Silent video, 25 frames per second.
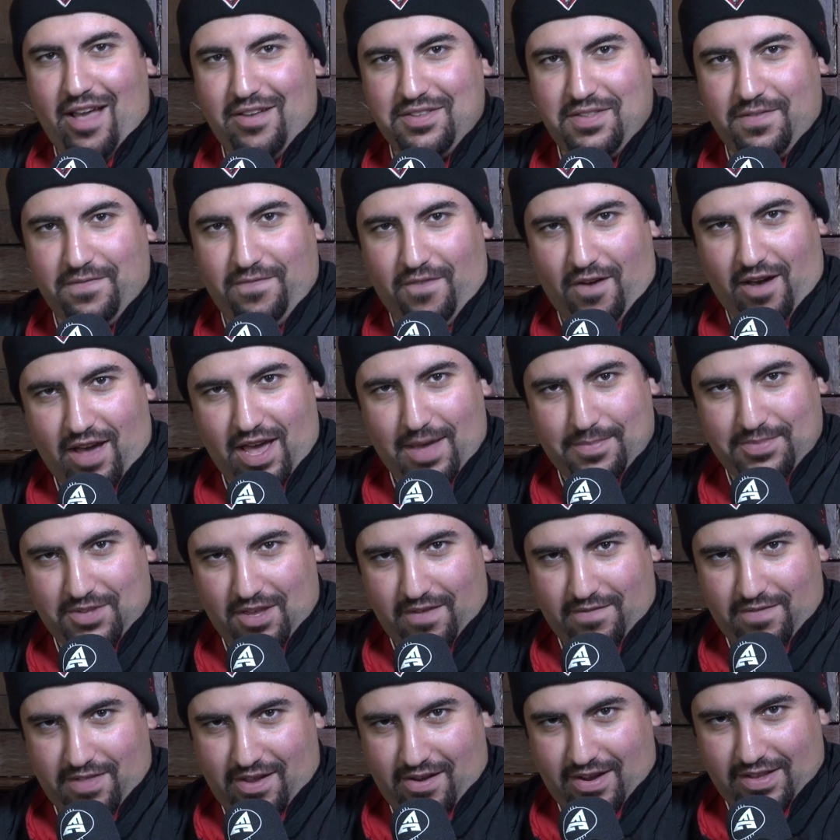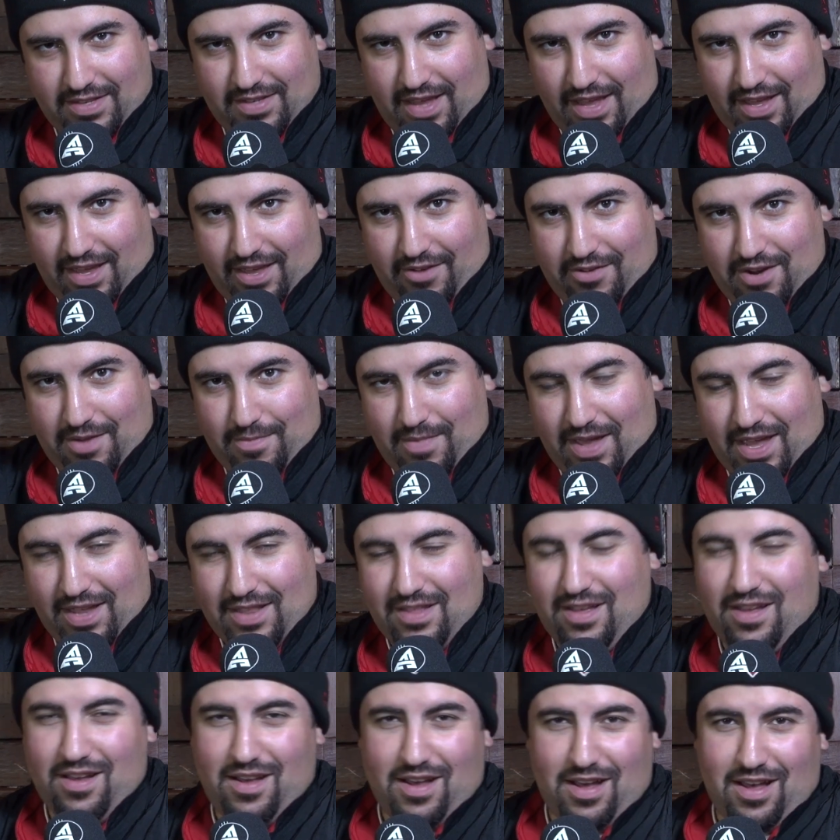how's the vibes over there at St Kilda, mate?
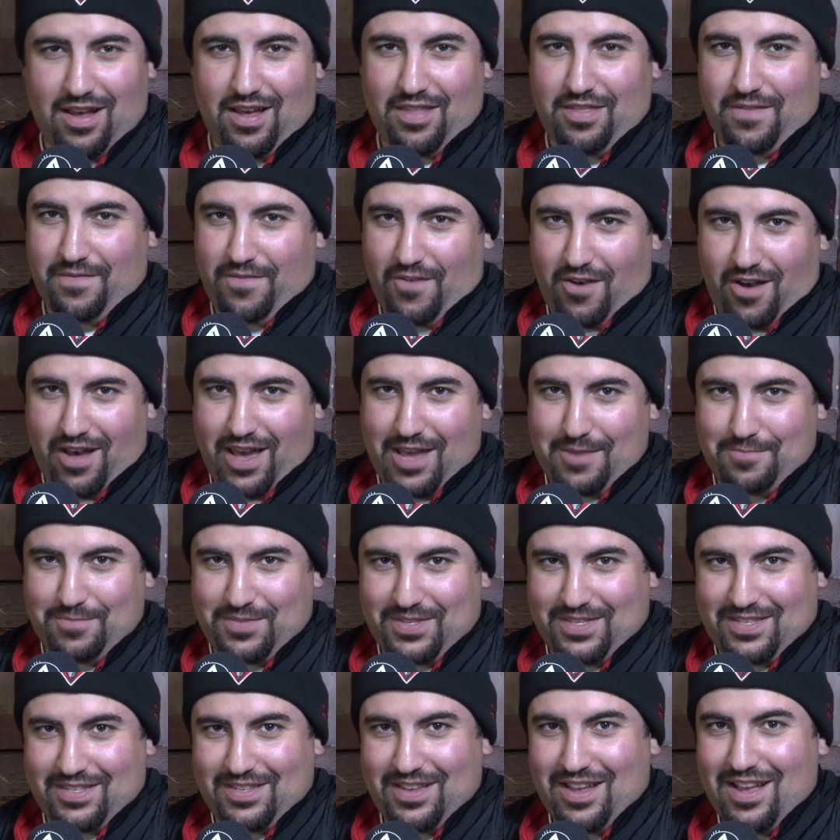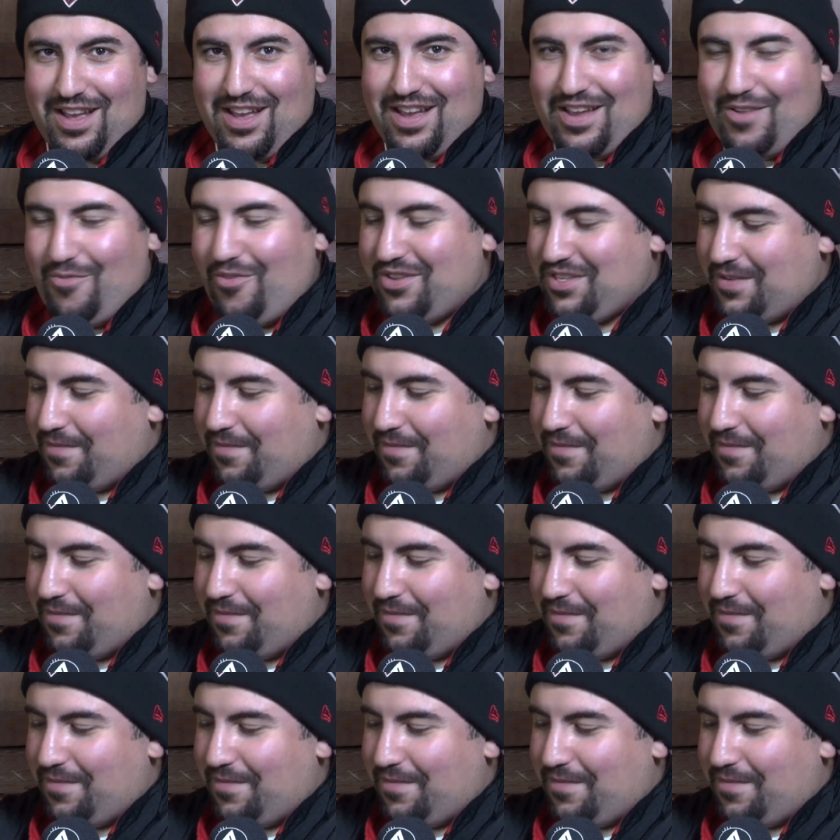Ah, oh, the vibes. He